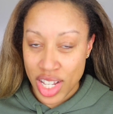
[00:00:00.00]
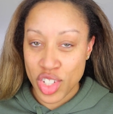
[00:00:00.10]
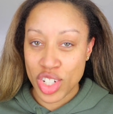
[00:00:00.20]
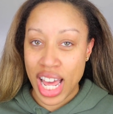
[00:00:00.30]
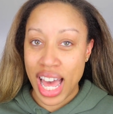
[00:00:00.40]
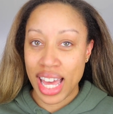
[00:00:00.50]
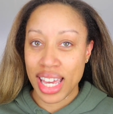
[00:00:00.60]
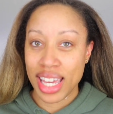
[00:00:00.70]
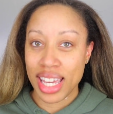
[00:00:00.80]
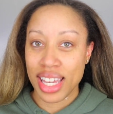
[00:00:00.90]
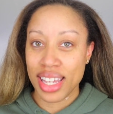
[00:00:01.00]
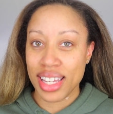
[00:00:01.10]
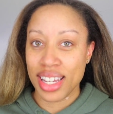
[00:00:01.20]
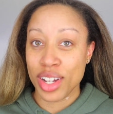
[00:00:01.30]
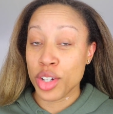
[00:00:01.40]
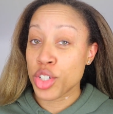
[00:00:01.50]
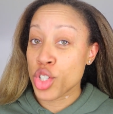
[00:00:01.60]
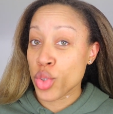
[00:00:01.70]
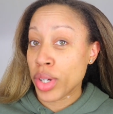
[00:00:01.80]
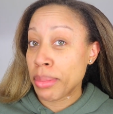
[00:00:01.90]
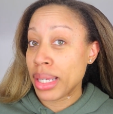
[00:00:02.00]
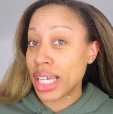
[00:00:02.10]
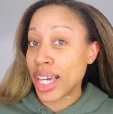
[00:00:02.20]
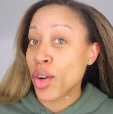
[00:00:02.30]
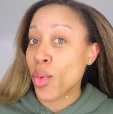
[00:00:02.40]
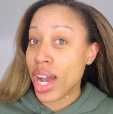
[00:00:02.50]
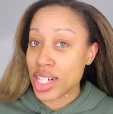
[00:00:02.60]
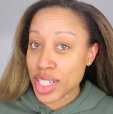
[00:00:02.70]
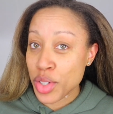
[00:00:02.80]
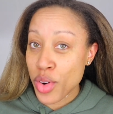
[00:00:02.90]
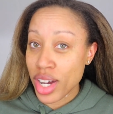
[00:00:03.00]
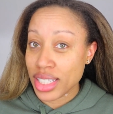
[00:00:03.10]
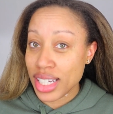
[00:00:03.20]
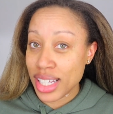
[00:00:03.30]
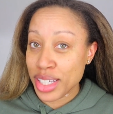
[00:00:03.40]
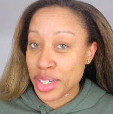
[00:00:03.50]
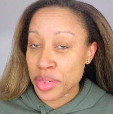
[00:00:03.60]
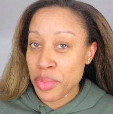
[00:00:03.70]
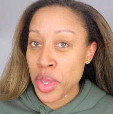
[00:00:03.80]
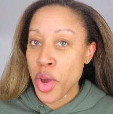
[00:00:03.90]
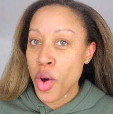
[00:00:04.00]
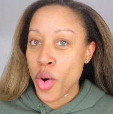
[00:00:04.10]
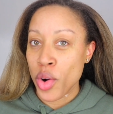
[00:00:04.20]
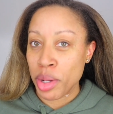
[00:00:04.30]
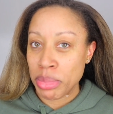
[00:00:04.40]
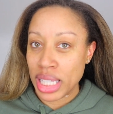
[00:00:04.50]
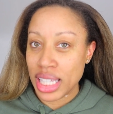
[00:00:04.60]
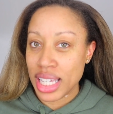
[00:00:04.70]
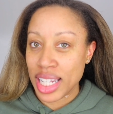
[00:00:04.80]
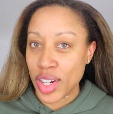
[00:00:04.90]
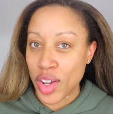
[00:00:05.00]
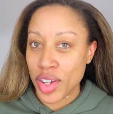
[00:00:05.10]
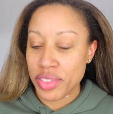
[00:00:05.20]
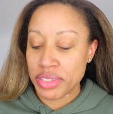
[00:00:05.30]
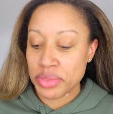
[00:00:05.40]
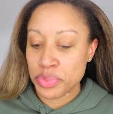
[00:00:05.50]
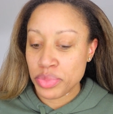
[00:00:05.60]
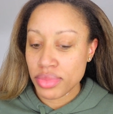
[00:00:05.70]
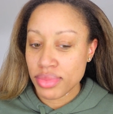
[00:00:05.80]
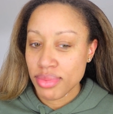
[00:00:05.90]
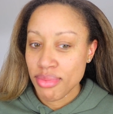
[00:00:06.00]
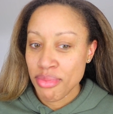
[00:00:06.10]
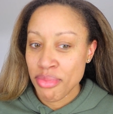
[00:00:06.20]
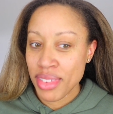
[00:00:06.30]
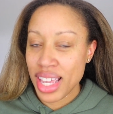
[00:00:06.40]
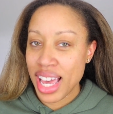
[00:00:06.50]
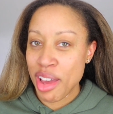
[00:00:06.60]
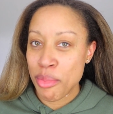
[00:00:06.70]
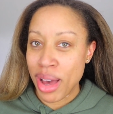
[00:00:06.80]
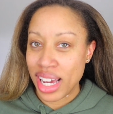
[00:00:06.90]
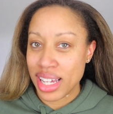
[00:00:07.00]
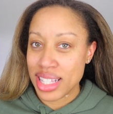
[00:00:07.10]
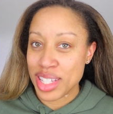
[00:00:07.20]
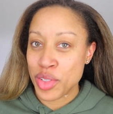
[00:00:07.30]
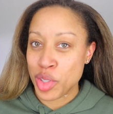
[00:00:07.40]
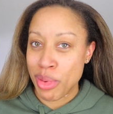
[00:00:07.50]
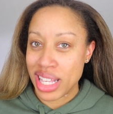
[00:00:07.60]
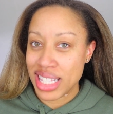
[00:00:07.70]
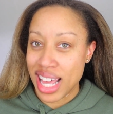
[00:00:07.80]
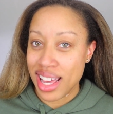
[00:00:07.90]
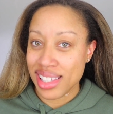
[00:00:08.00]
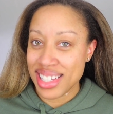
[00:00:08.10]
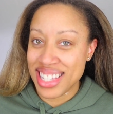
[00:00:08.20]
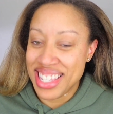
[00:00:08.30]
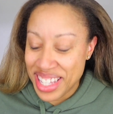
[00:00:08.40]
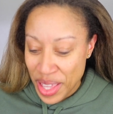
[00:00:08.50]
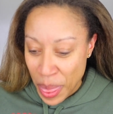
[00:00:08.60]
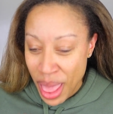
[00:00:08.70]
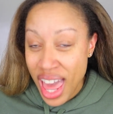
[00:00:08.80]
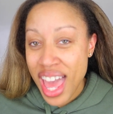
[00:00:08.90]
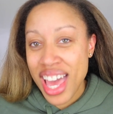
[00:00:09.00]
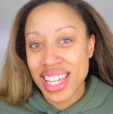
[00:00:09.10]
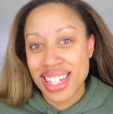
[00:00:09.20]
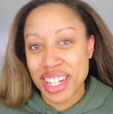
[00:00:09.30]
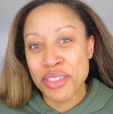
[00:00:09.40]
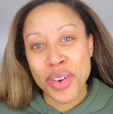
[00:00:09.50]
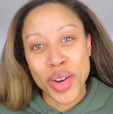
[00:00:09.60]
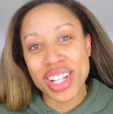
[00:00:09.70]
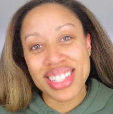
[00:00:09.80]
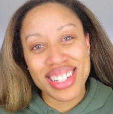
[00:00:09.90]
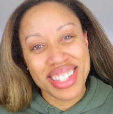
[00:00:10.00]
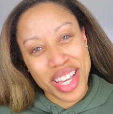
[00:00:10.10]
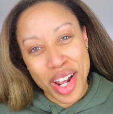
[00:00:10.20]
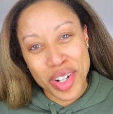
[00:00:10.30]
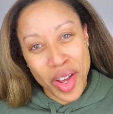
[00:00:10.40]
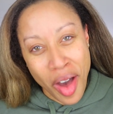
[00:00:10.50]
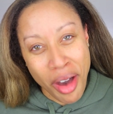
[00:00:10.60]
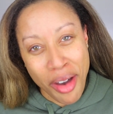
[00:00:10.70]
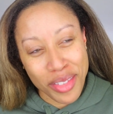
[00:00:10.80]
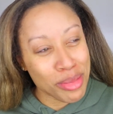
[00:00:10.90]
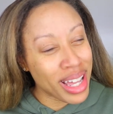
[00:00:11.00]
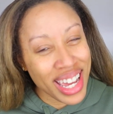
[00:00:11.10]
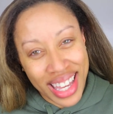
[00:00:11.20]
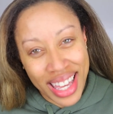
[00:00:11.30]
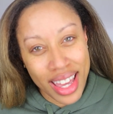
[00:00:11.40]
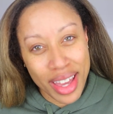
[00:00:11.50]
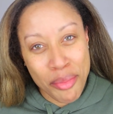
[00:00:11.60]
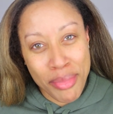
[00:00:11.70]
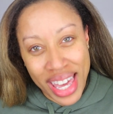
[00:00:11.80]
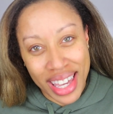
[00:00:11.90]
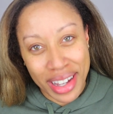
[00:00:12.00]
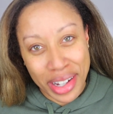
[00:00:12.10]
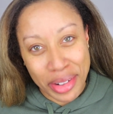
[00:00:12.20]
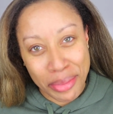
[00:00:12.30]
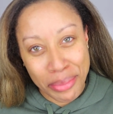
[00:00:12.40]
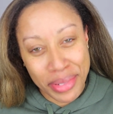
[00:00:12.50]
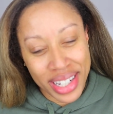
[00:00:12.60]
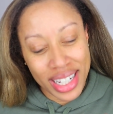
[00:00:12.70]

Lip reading: Should I trim it and gradually grow out the color or completely cut it off? And my cousin, who was my stylist, she voted to just cut it off. I'm like, ma'am,